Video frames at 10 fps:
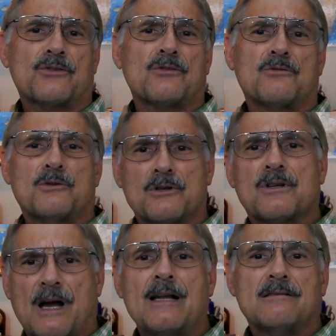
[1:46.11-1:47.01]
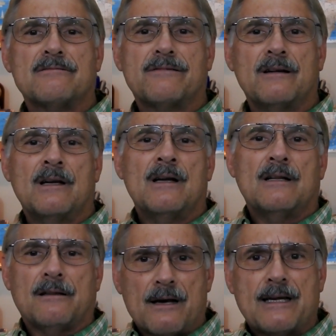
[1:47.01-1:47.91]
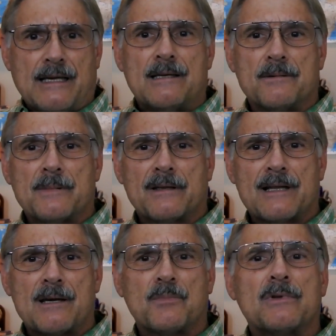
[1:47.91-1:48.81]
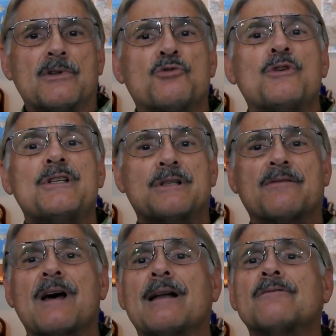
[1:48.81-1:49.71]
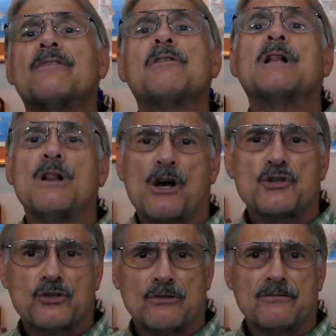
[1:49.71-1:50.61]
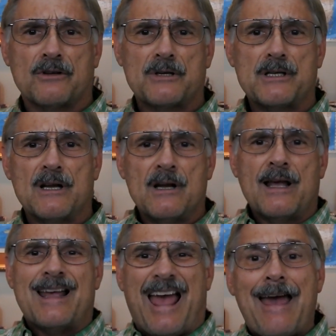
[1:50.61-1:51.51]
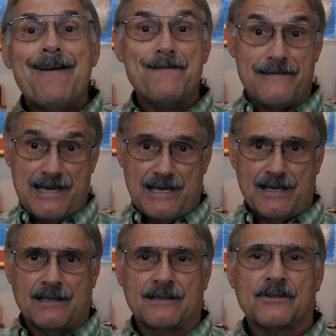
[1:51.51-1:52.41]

So we're kind of lucky about that. But the trees have gotten very lush and very heavy.